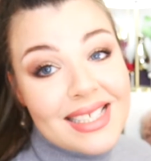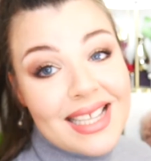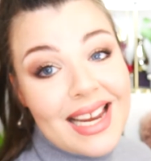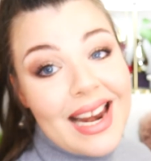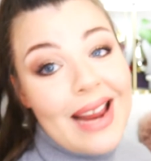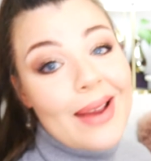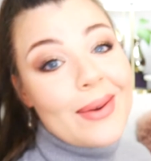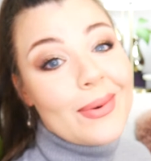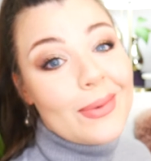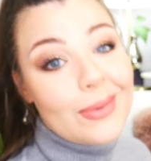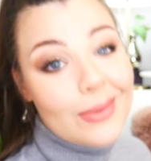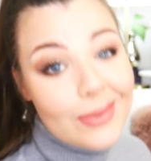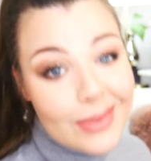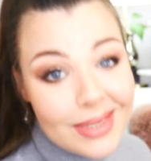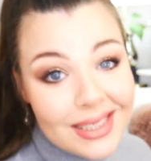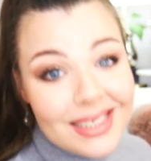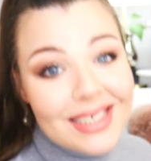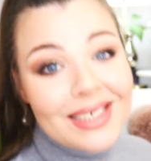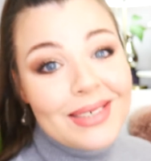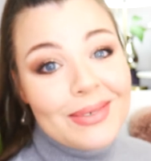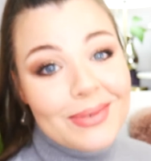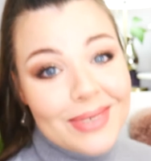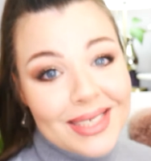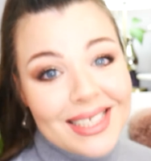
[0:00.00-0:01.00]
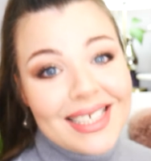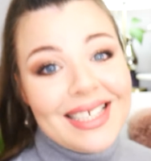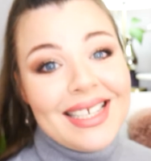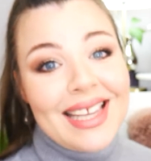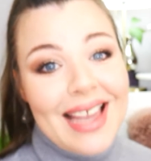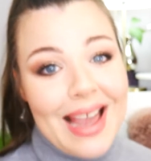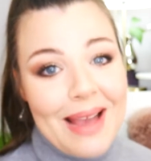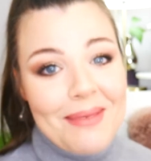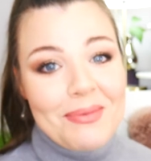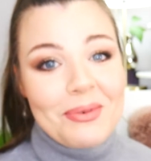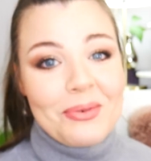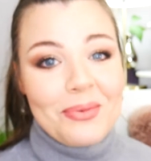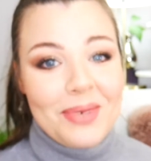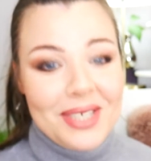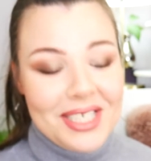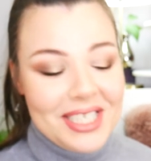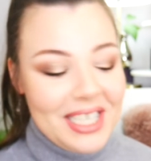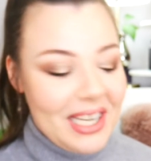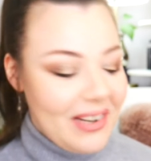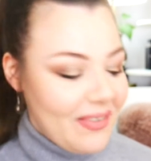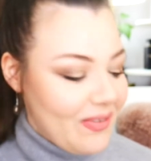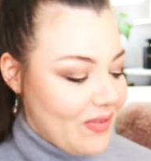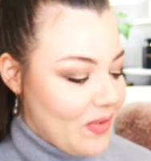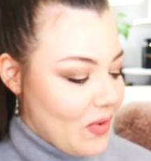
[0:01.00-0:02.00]
that I really, really kept
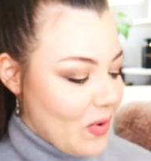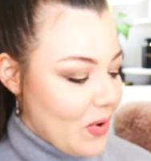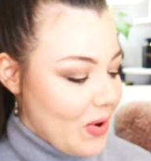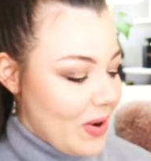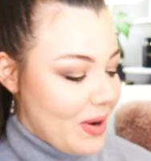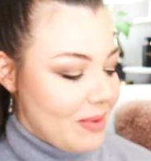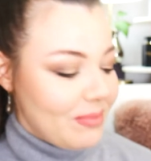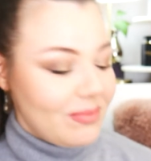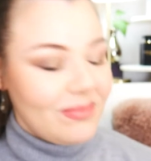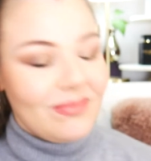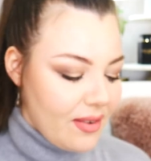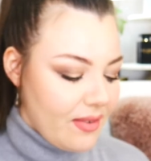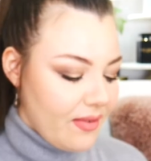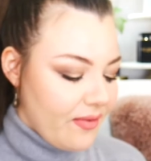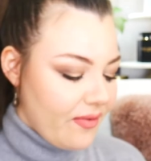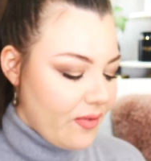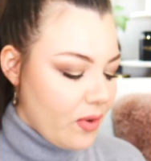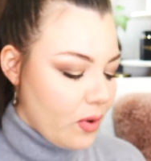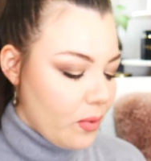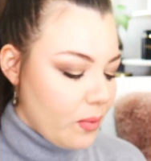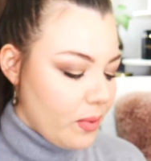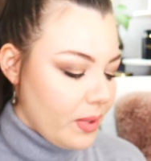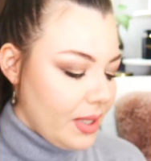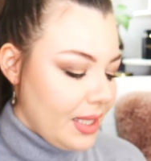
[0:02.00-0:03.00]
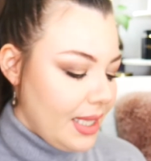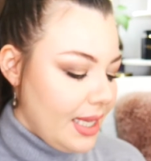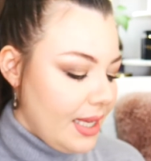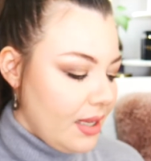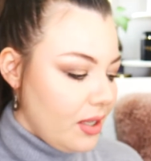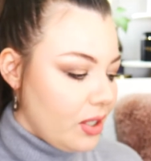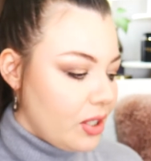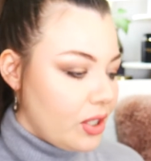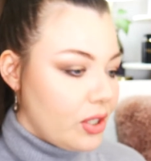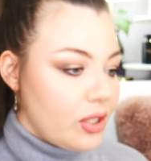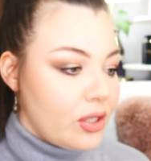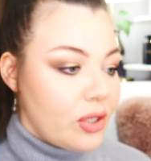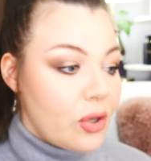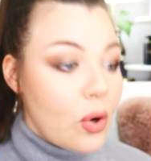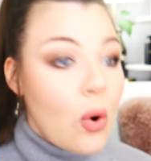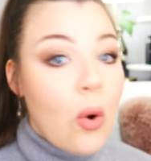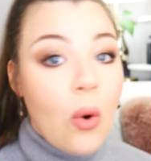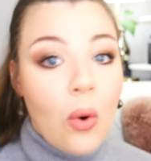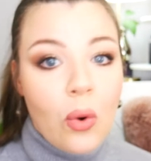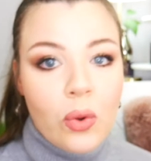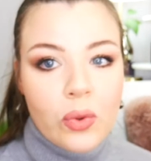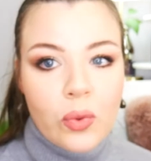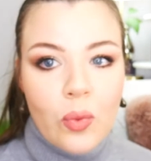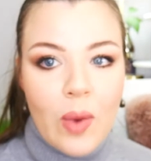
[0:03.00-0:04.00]
reaching for really
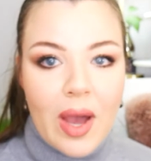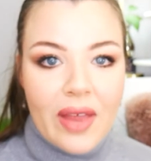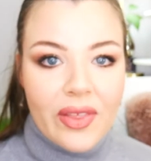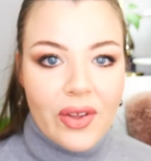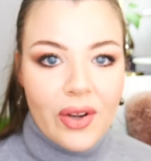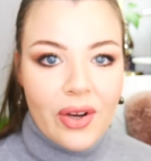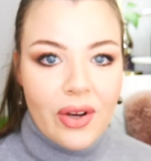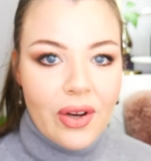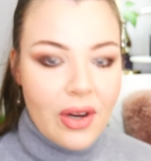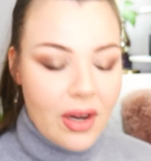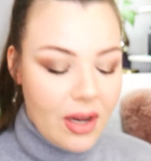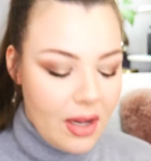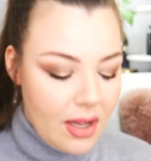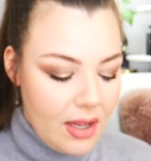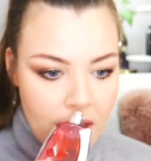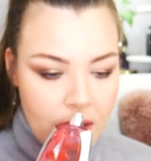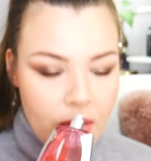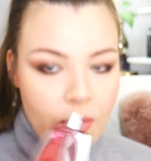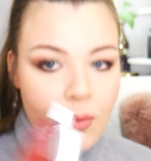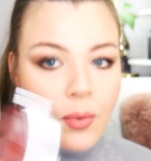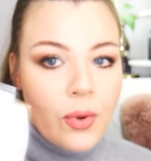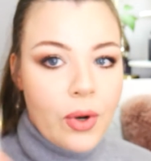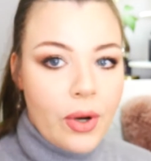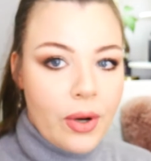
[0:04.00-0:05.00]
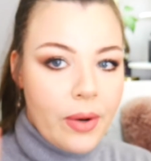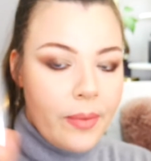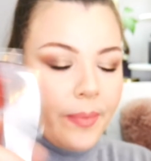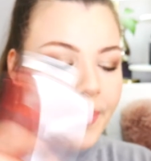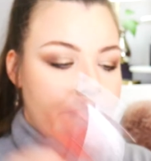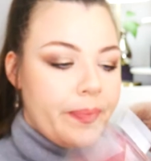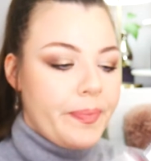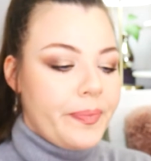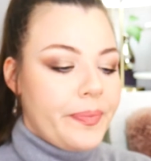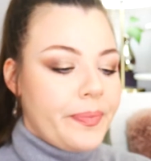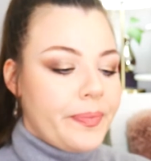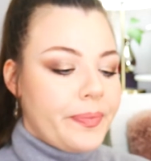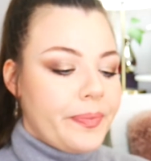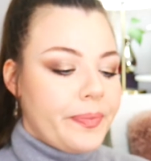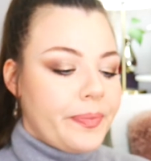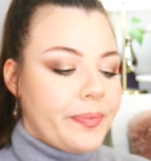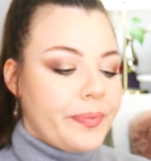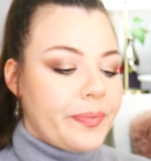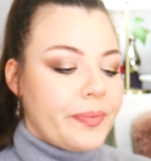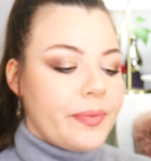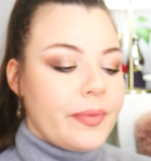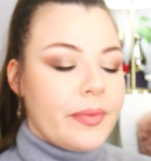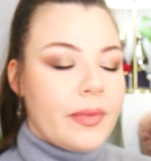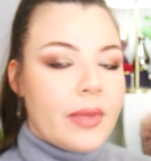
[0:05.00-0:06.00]
cold weather were
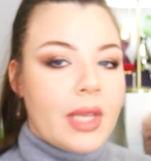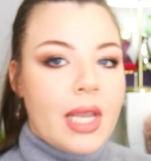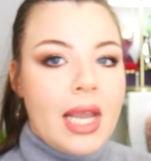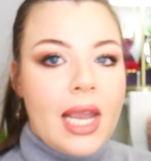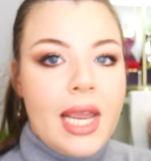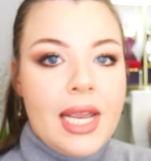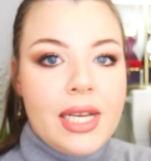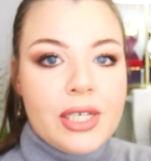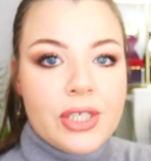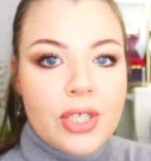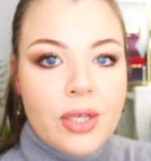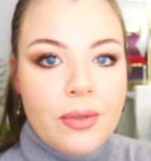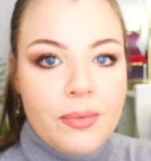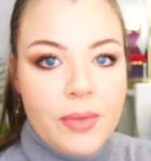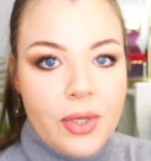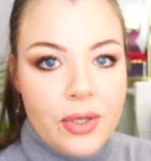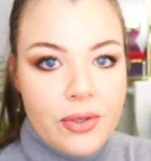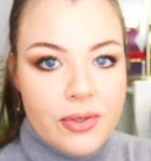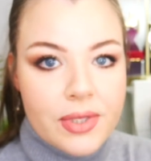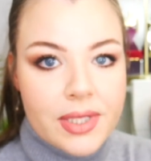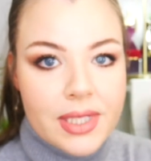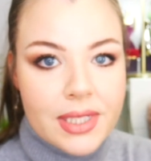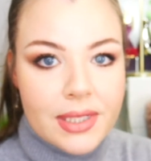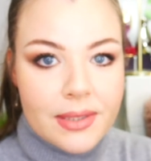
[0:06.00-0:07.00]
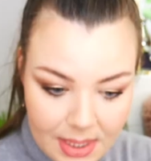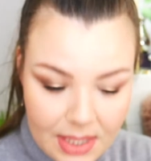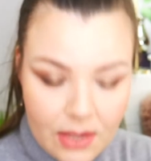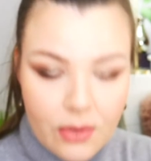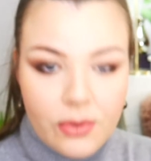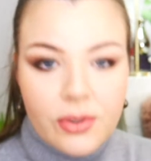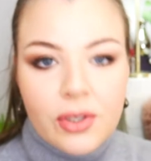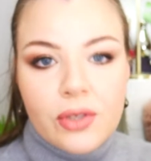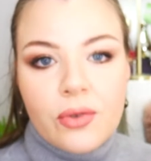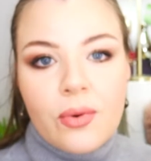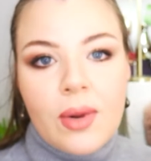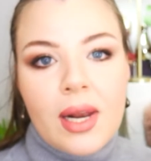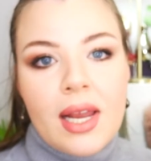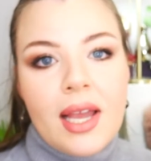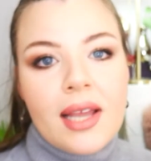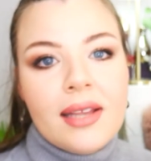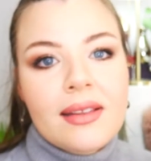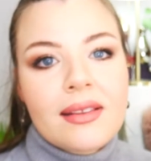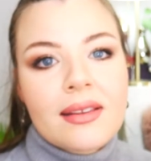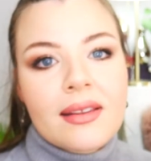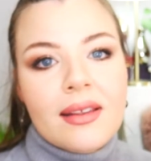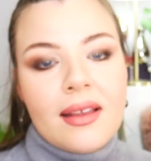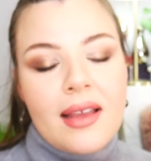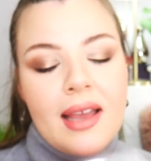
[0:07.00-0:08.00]
Angel Muse, the Eau de Toilette,
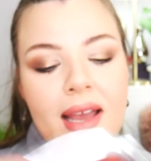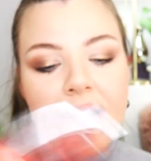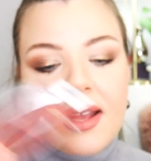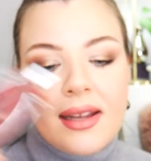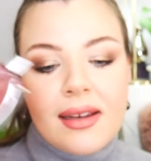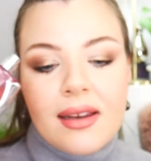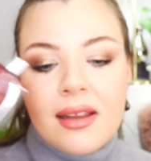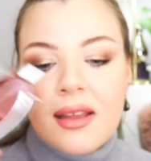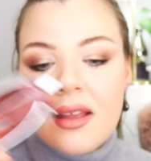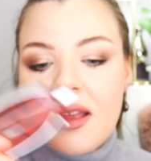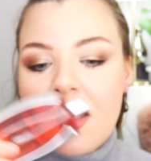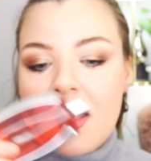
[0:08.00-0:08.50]
and